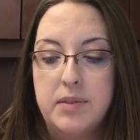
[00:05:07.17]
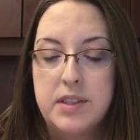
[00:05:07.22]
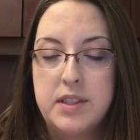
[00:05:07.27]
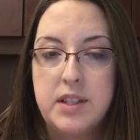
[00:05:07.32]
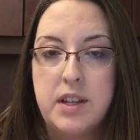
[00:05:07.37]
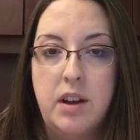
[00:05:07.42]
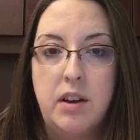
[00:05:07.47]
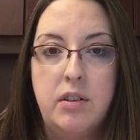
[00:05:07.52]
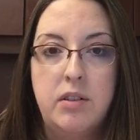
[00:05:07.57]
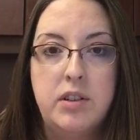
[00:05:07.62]

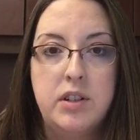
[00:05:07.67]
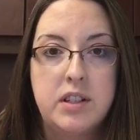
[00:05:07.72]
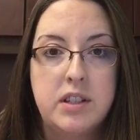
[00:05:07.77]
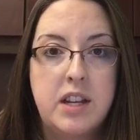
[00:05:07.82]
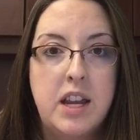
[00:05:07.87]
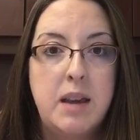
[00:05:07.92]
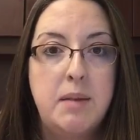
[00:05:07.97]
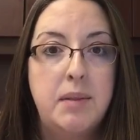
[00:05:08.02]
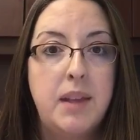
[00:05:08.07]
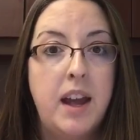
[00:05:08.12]
So
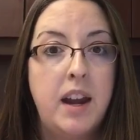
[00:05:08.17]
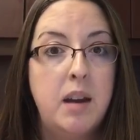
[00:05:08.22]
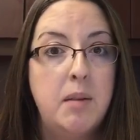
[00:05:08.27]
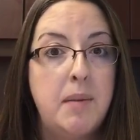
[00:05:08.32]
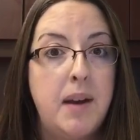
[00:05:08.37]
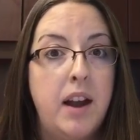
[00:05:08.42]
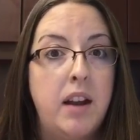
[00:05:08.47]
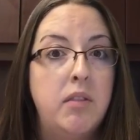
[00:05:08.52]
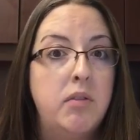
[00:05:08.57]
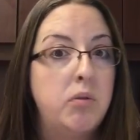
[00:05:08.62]
just keep that
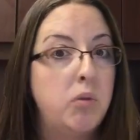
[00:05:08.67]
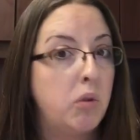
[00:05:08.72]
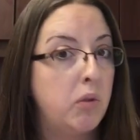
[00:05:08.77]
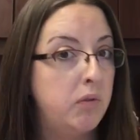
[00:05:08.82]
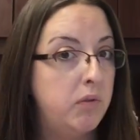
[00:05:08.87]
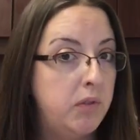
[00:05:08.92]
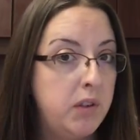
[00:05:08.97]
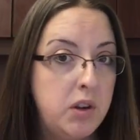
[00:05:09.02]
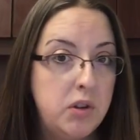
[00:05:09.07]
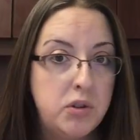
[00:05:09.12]
in mind for
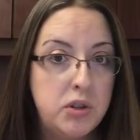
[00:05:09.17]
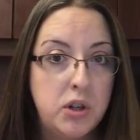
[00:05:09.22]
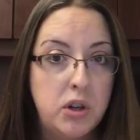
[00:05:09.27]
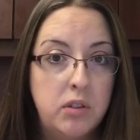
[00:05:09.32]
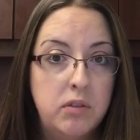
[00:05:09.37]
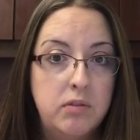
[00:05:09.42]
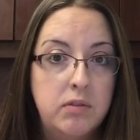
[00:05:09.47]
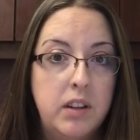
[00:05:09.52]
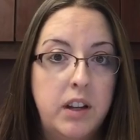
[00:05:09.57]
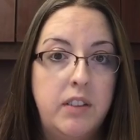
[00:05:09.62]

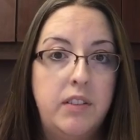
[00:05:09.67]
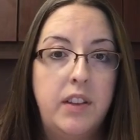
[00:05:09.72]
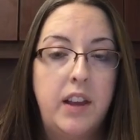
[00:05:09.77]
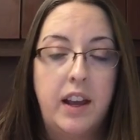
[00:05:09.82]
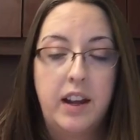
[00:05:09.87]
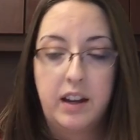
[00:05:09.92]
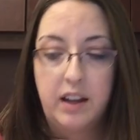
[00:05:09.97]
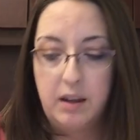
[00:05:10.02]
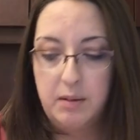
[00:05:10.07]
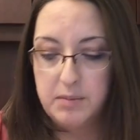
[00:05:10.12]
future, if
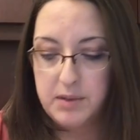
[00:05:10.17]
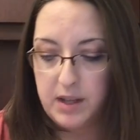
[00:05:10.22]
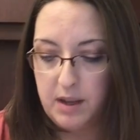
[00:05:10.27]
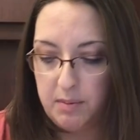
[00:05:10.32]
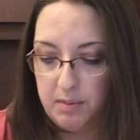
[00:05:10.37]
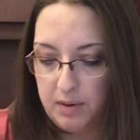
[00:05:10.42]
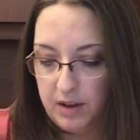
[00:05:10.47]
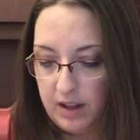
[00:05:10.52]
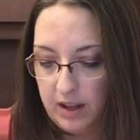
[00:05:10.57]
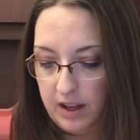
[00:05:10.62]
that comes
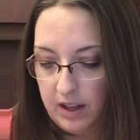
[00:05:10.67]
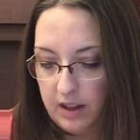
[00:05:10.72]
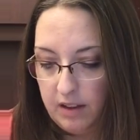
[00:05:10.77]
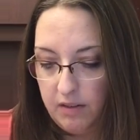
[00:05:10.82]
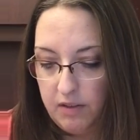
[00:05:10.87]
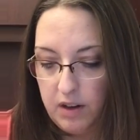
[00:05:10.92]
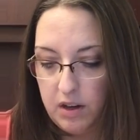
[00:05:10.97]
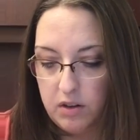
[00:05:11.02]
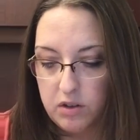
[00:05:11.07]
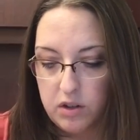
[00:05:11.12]
up in
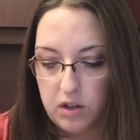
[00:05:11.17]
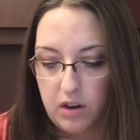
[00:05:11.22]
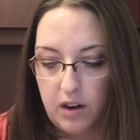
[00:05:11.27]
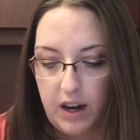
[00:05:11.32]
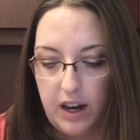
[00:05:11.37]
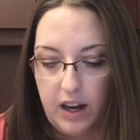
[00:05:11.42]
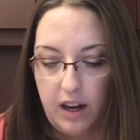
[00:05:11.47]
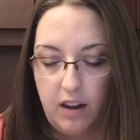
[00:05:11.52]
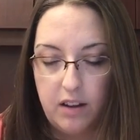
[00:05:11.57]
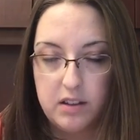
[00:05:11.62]
the future,
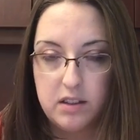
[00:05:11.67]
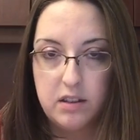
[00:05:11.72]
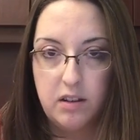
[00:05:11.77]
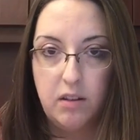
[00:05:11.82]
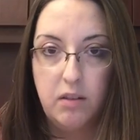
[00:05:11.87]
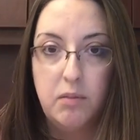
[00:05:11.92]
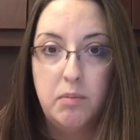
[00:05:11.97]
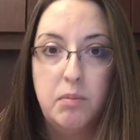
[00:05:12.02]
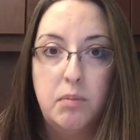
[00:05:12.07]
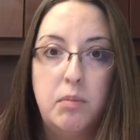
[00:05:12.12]
and
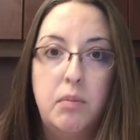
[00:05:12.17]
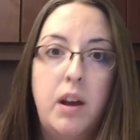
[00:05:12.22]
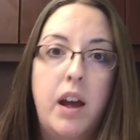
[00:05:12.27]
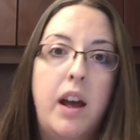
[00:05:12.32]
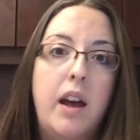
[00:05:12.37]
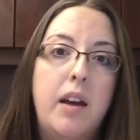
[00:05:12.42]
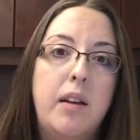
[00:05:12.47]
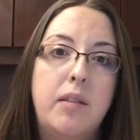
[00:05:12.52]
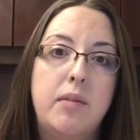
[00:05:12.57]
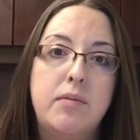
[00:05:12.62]
also
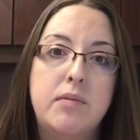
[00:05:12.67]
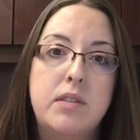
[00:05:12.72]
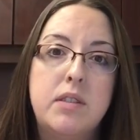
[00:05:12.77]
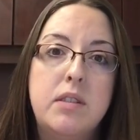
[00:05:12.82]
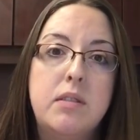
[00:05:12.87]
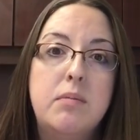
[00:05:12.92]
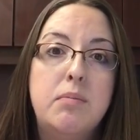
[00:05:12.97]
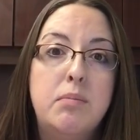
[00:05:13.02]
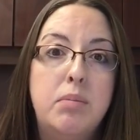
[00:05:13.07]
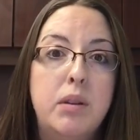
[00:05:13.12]

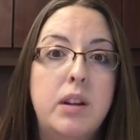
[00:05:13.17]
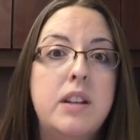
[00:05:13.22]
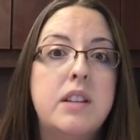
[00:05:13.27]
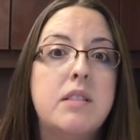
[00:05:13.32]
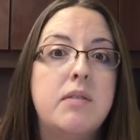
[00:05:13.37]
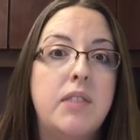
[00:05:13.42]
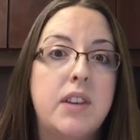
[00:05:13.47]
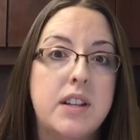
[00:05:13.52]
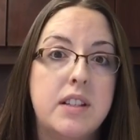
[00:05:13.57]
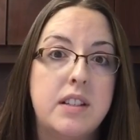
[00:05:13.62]

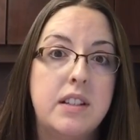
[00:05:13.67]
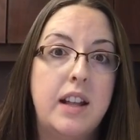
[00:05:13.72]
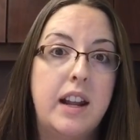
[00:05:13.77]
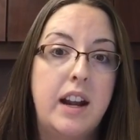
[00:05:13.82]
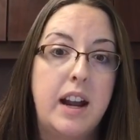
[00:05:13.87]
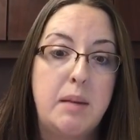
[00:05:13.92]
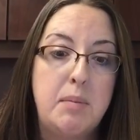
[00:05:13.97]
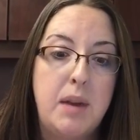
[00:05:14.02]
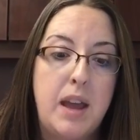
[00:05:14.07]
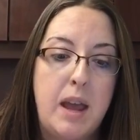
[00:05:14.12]
please invest in
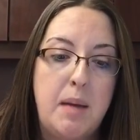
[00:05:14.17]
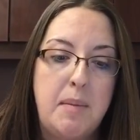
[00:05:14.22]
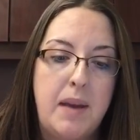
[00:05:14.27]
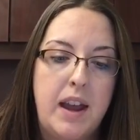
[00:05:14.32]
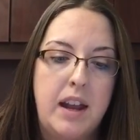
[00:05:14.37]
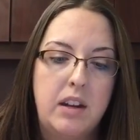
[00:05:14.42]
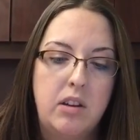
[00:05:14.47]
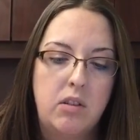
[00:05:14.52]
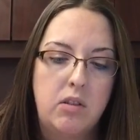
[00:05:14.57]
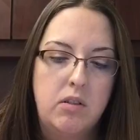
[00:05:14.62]
that APA
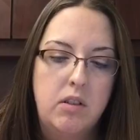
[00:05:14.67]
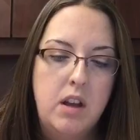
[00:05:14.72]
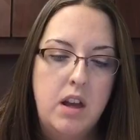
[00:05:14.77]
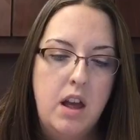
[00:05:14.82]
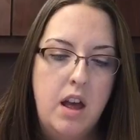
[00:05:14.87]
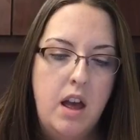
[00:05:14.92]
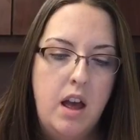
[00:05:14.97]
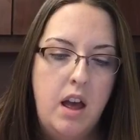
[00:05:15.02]
manual.